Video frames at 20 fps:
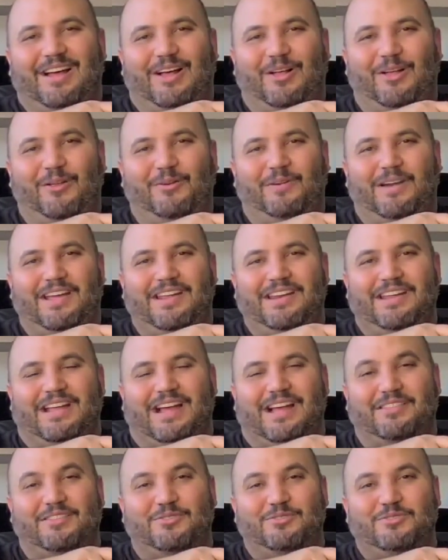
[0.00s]

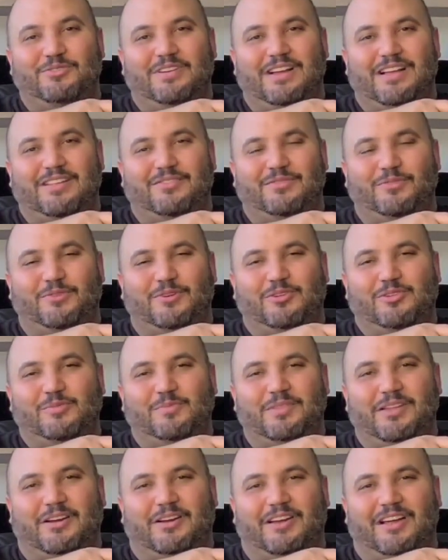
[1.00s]
Alrighty, I threw you guys for a
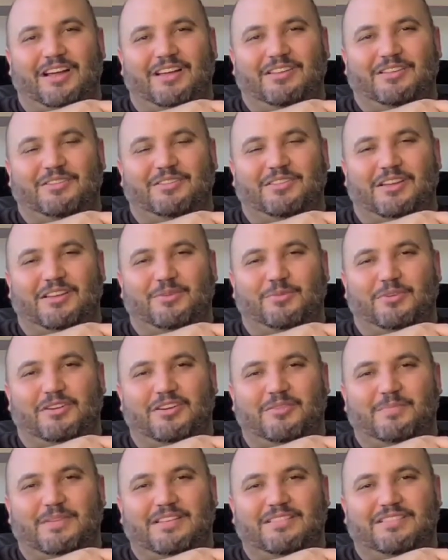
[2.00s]
loop there, huh? You thought you were
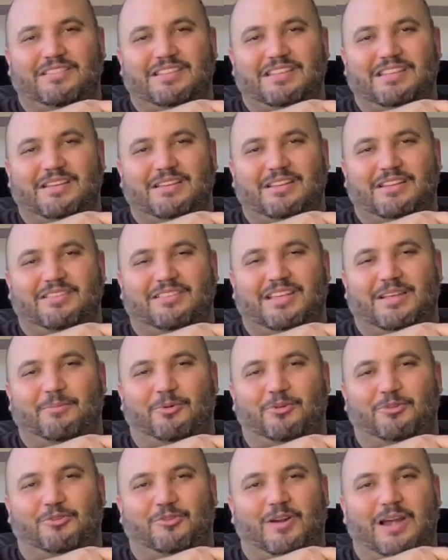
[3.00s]
going to be seeing the
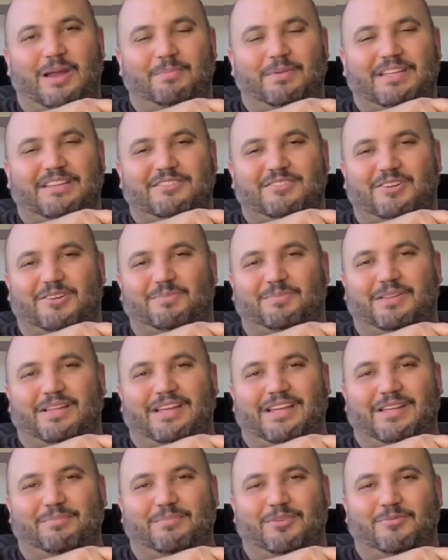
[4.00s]
same old crappy guitar
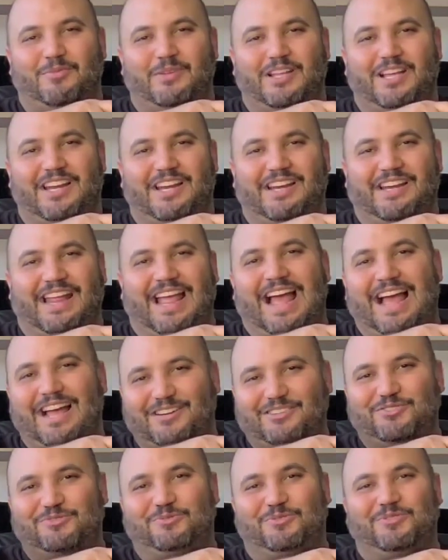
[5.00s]
playing, but we got an
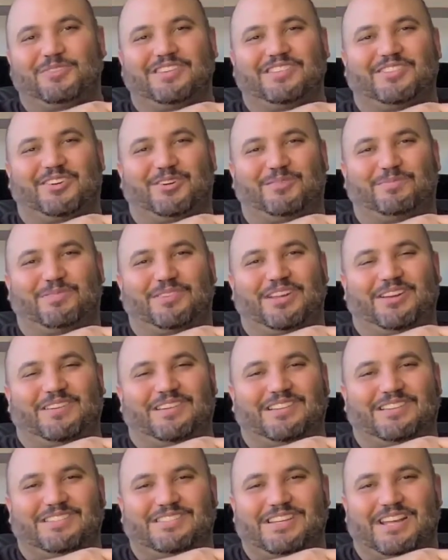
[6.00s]
actual guitar player
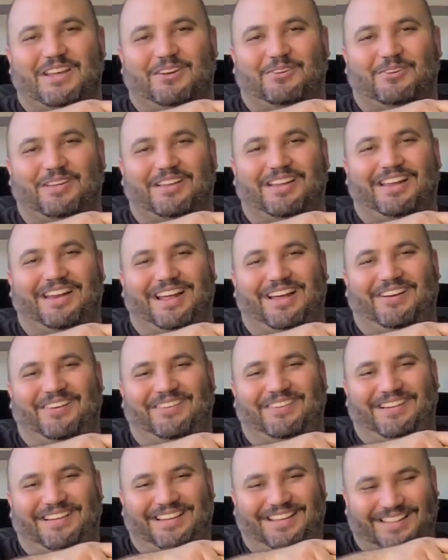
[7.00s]
in this channel.
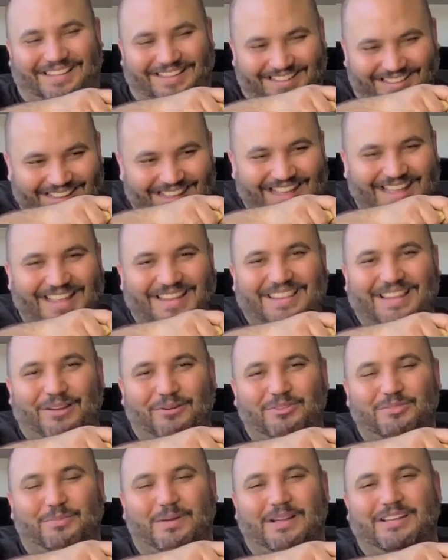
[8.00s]
That
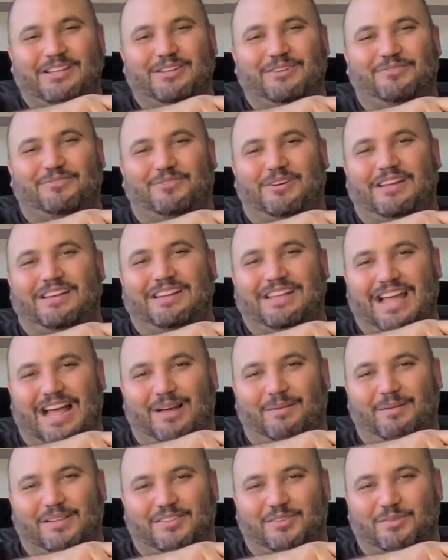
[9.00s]
was my good friend
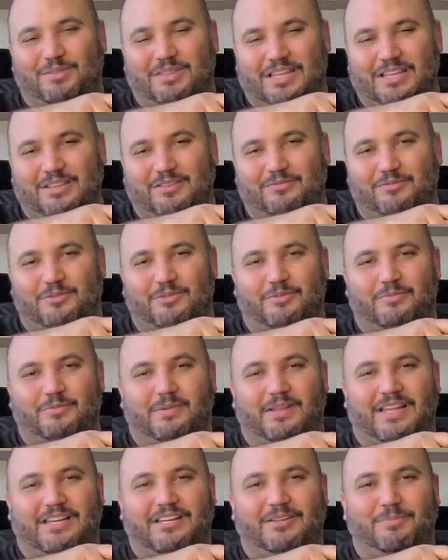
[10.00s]
Gaby, so thank you for
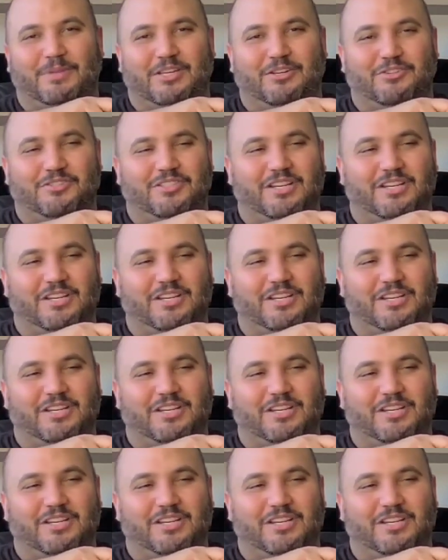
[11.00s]
lending me your